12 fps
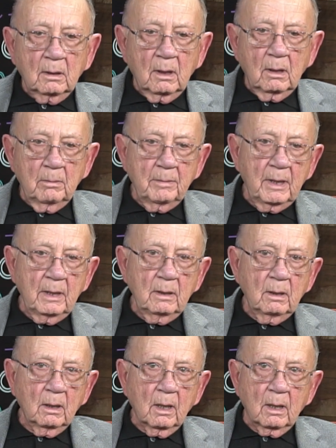I mean,
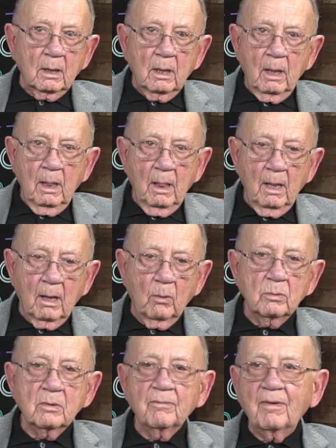look at. I
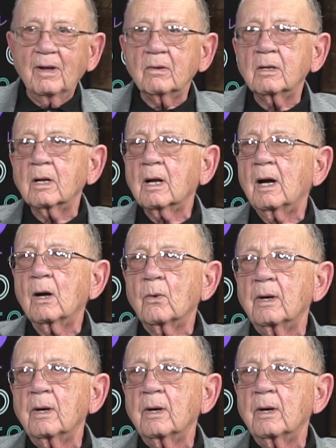was involved in a car